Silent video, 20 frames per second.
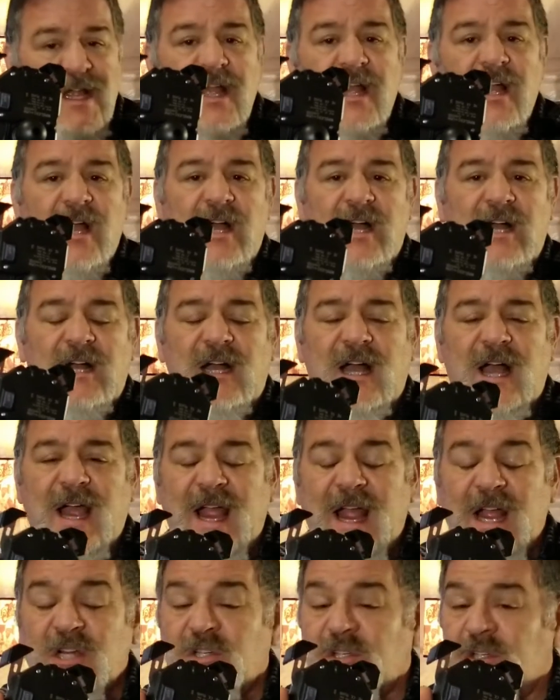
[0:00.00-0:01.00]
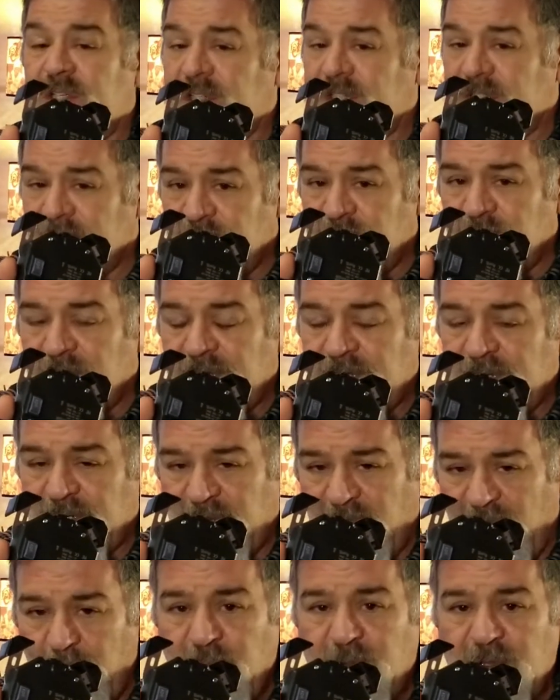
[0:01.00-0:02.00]
I actually did read a
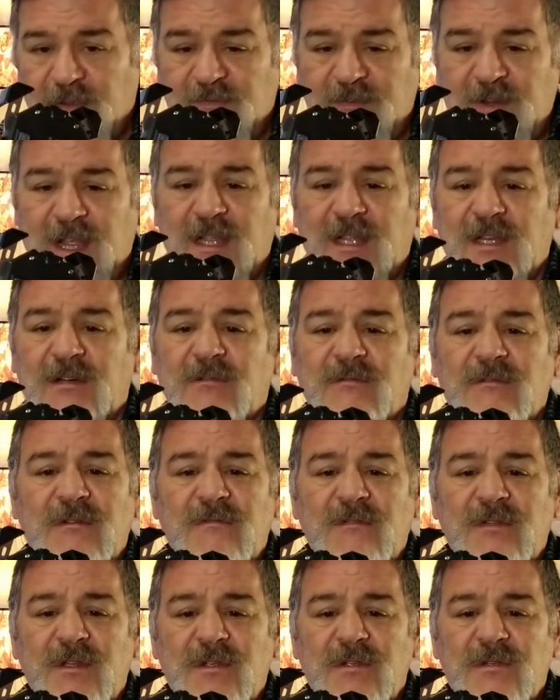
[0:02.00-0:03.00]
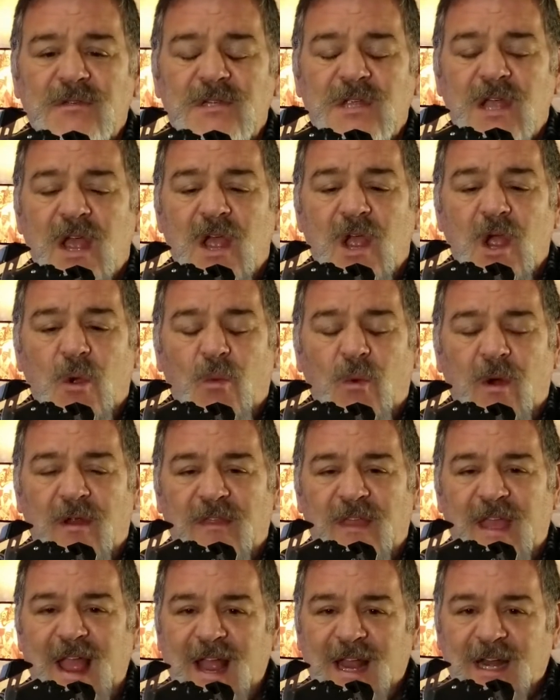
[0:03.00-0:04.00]
couple of negative reviews where
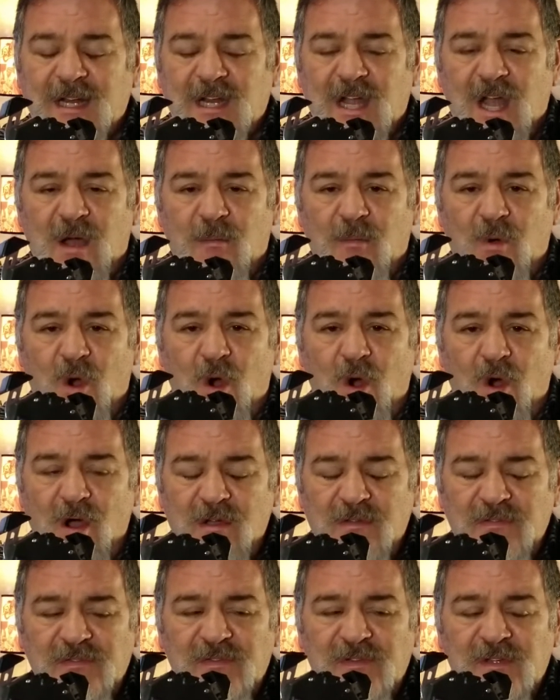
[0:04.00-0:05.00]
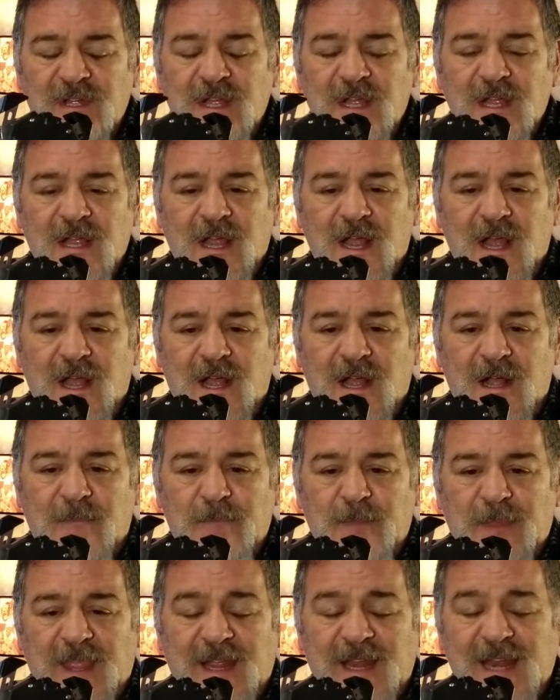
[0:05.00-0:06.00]
that had come off,
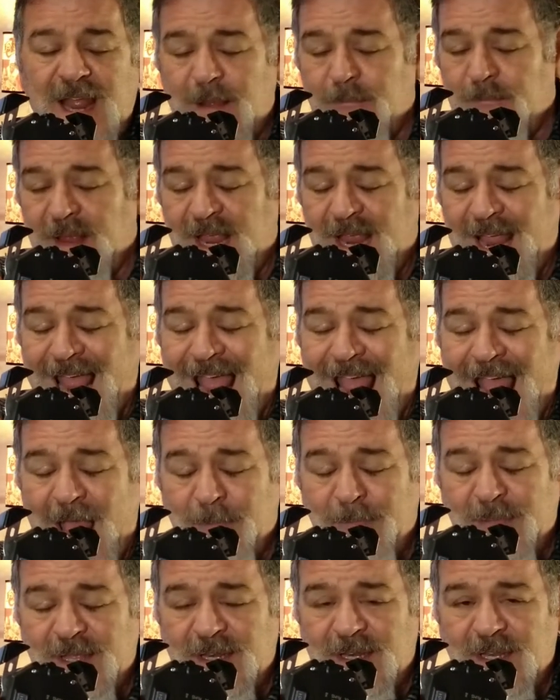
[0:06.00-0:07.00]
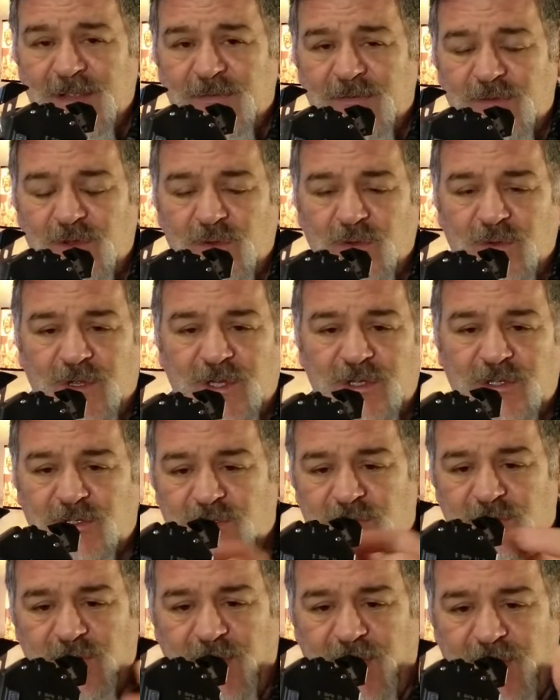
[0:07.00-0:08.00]
and that may happen if you
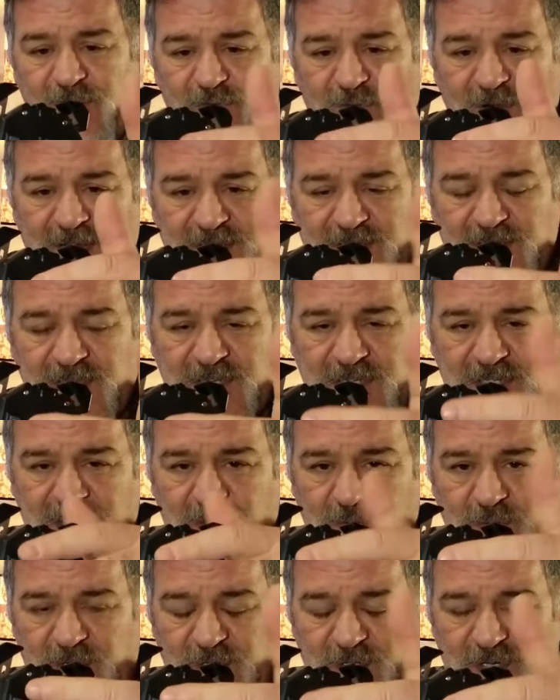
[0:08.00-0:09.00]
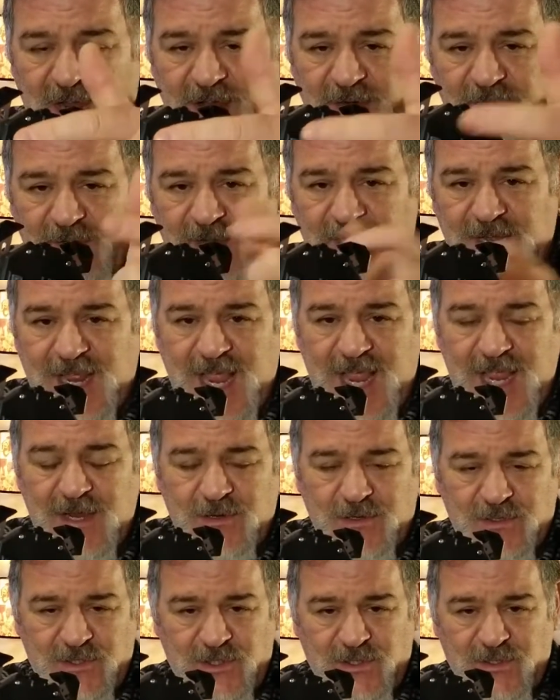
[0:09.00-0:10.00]
address this switch every day
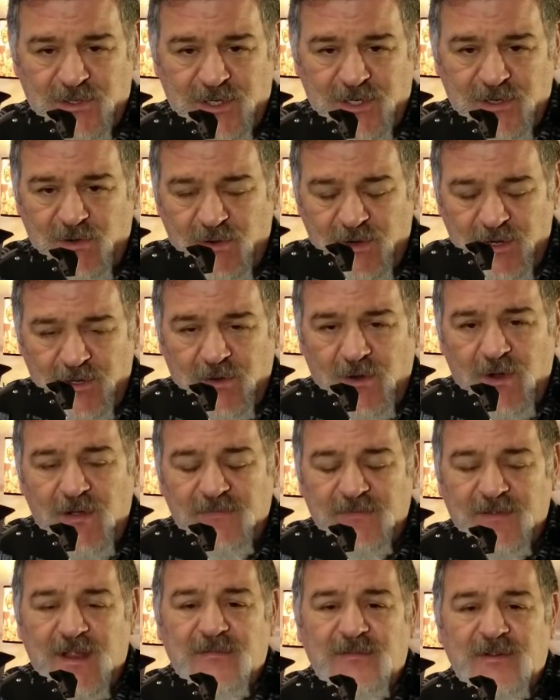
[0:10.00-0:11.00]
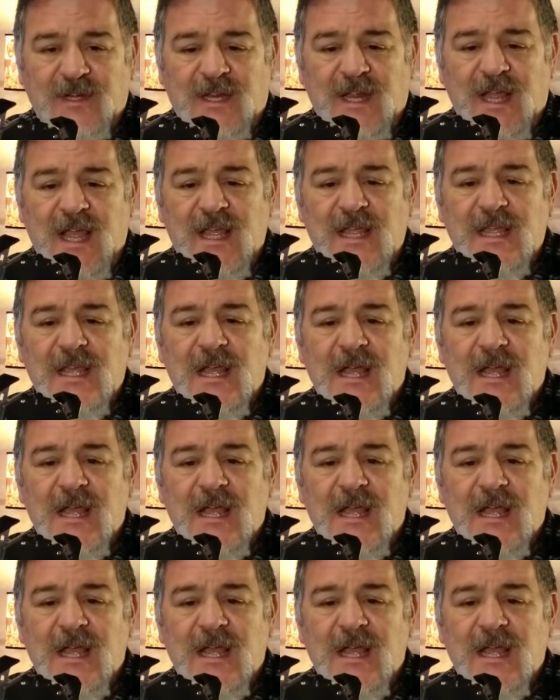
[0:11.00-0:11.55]
or turn it on and off every day.